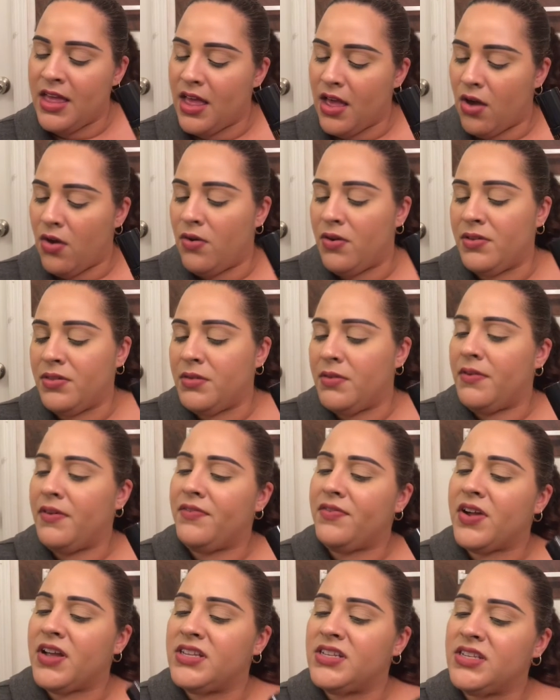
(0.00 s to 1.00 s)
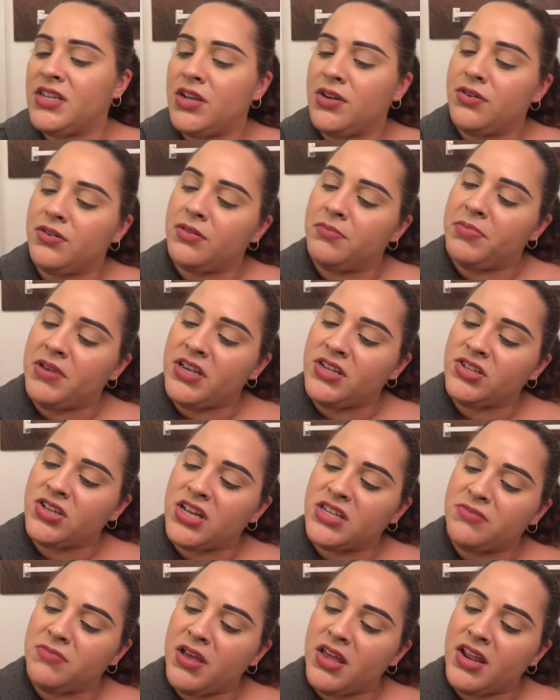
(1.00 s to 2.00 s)
Oh, and I forgot to tell you, in BH
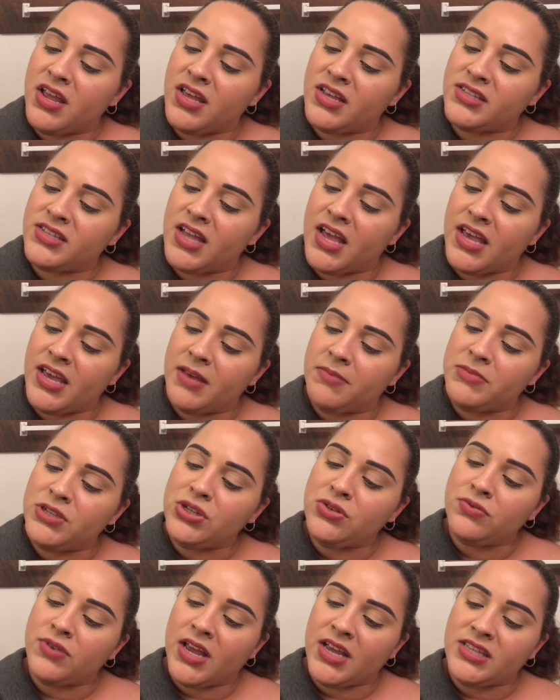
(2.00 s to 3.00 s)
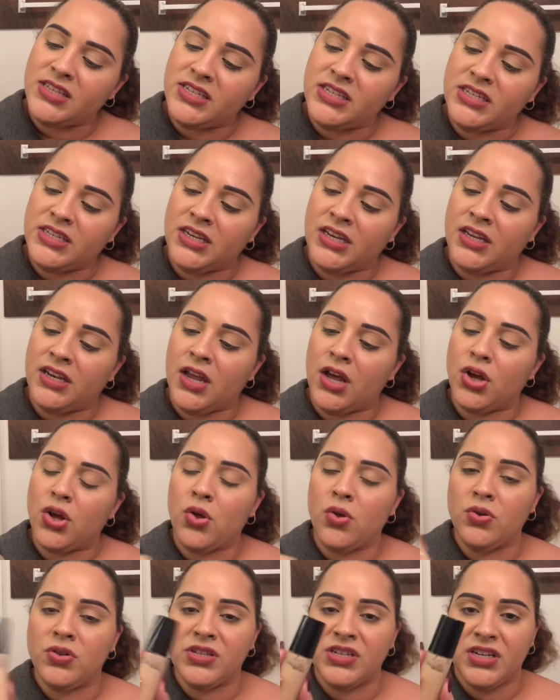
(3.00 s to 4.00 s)
Cosmetics, I am 219
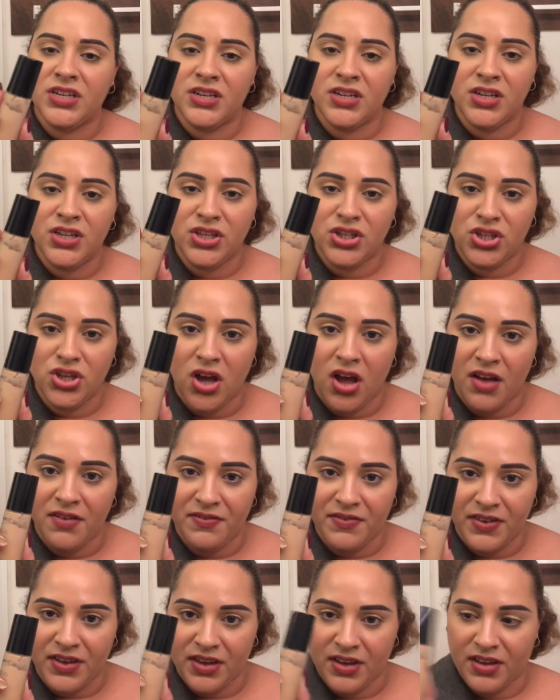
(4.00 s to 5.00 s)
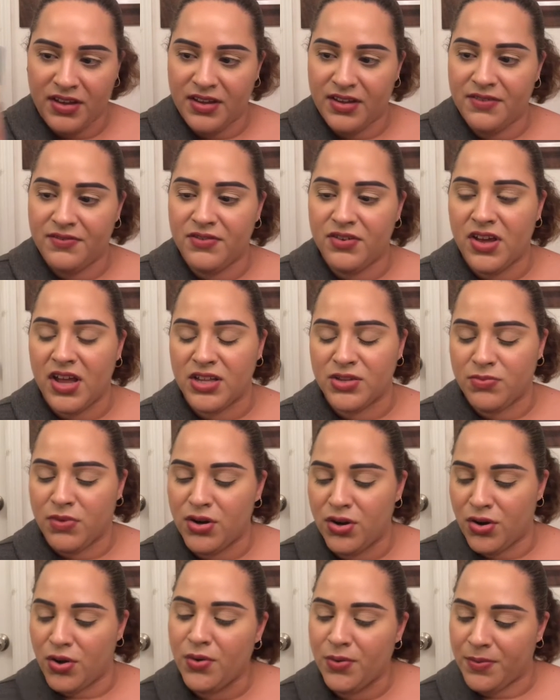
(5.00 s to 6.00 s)
Golden Toffee, if you guys want
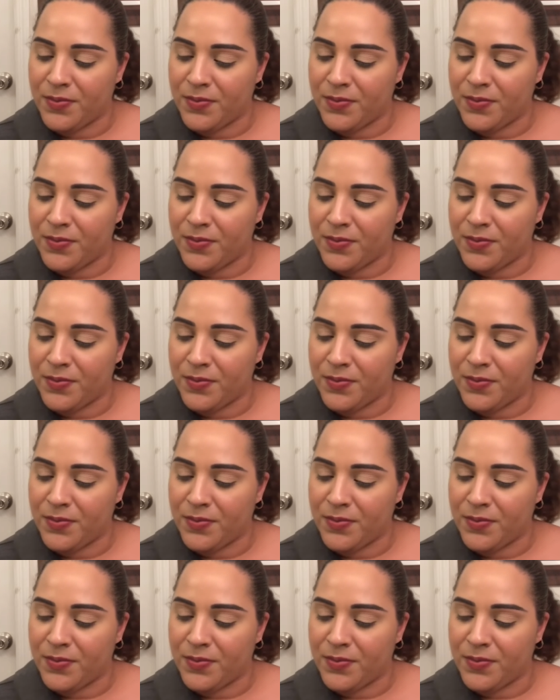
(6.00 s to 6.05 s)
to know.